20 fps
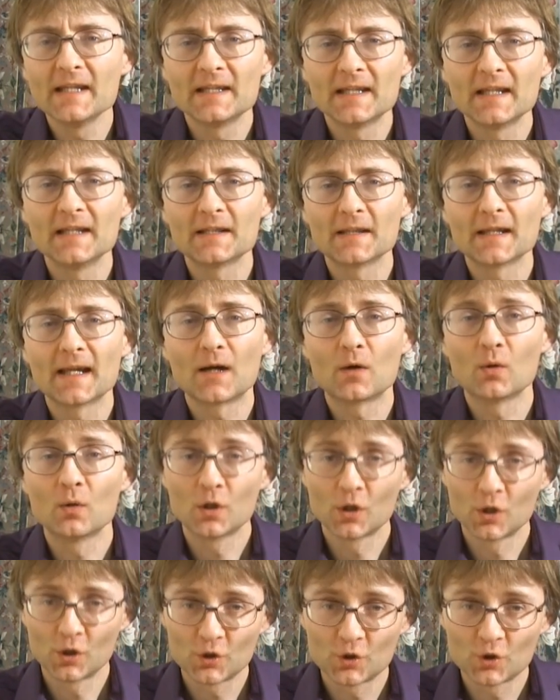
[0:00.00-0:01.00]
It is now
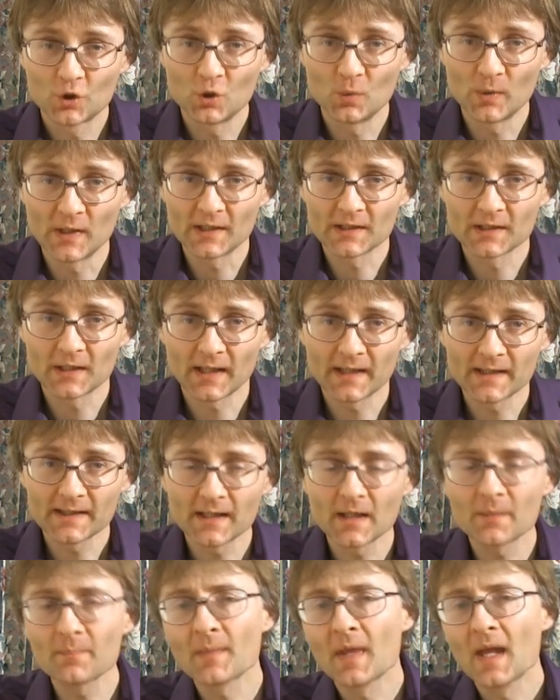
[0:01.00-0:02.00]
2 weeks
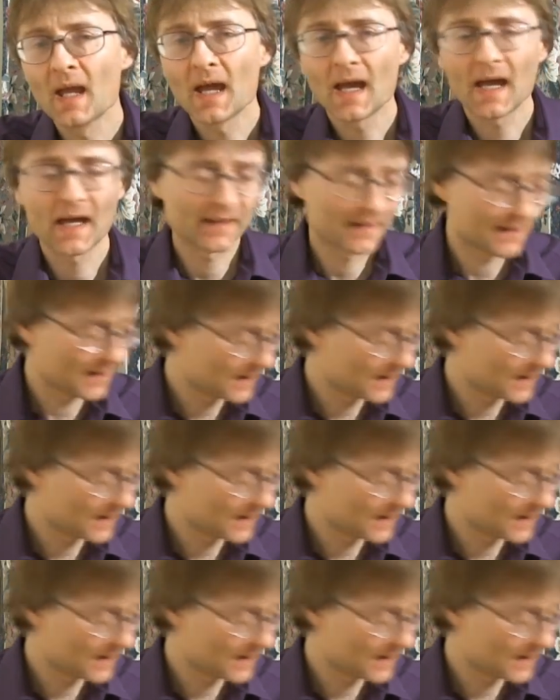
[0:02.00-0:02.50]
later and